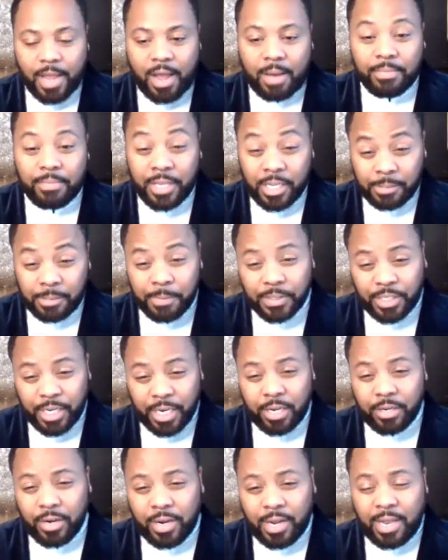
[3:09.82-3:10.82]
this
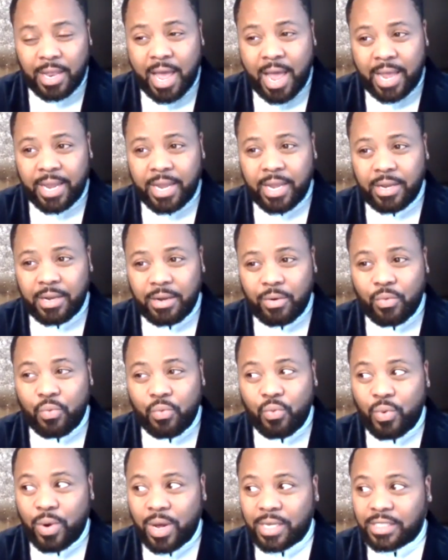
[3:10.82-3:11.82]
particular client
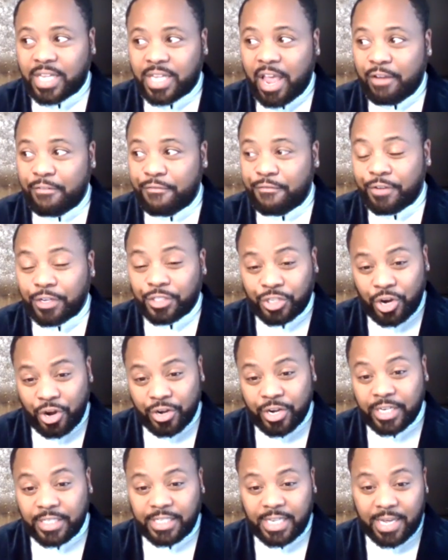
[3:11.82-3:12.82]
was a
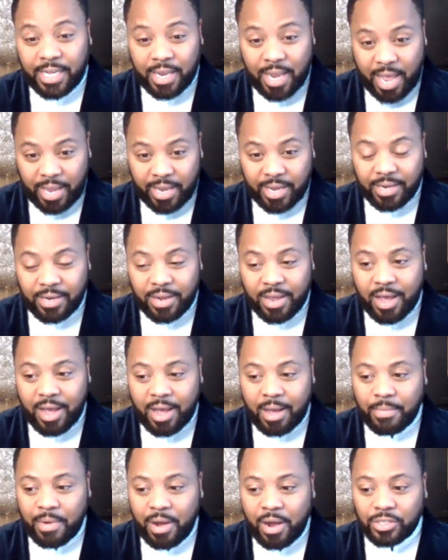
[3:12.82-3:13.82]
fraternity client,
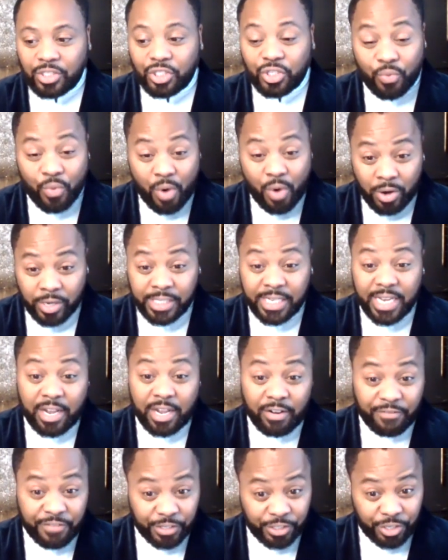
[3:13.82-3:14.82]
a sorority
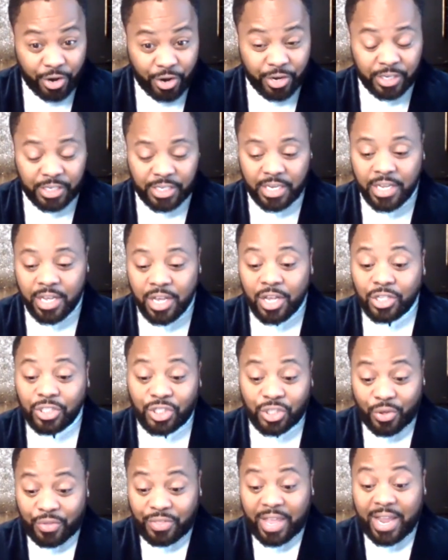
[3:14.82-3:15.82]
and a fraternity.
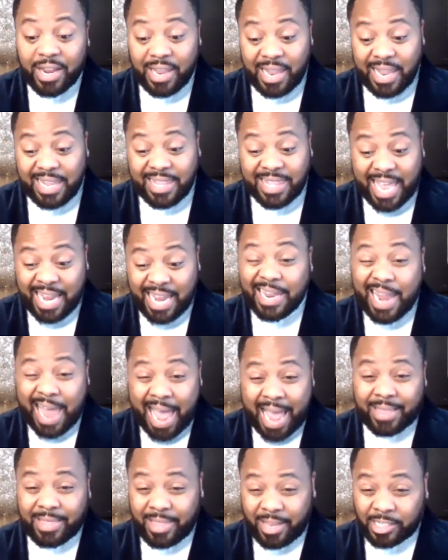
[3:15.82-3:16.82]
So they
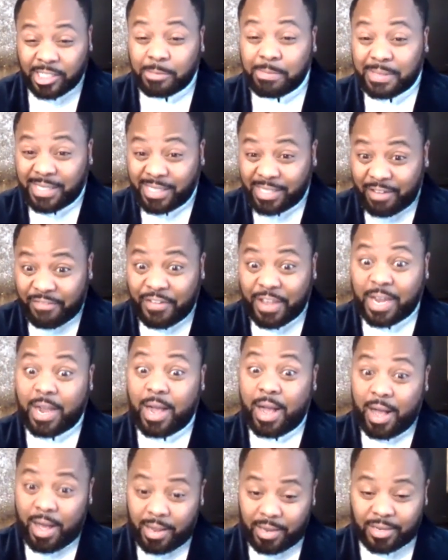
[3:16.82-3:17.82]
like their specific
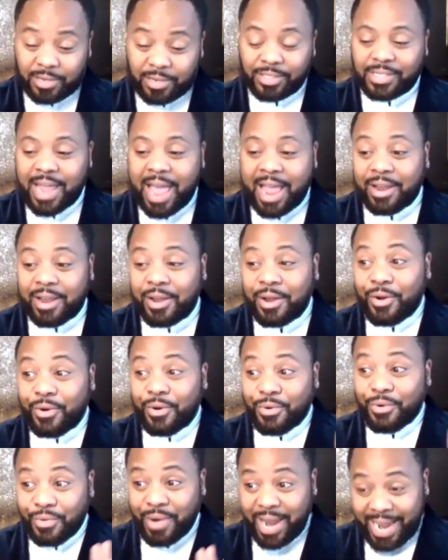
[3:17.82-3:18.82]
colors, like
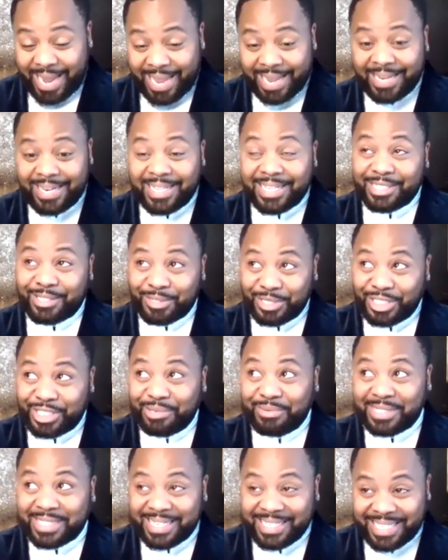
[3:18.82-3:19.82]
red.
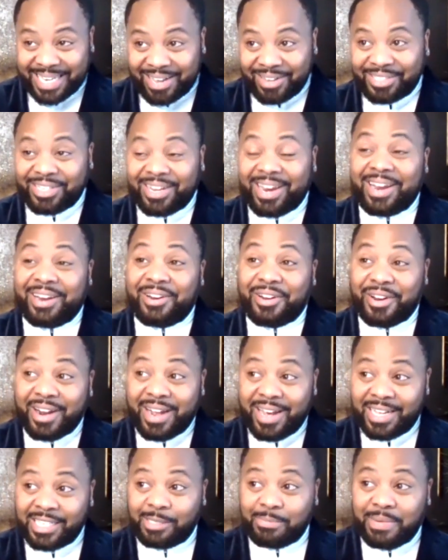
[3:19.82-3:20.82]
She was a Delta, and her
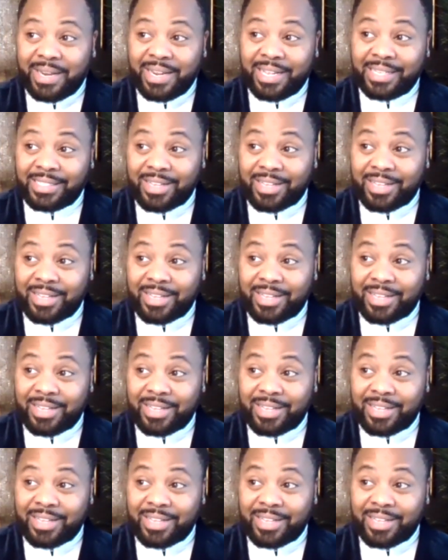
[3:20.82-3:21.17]
husband is an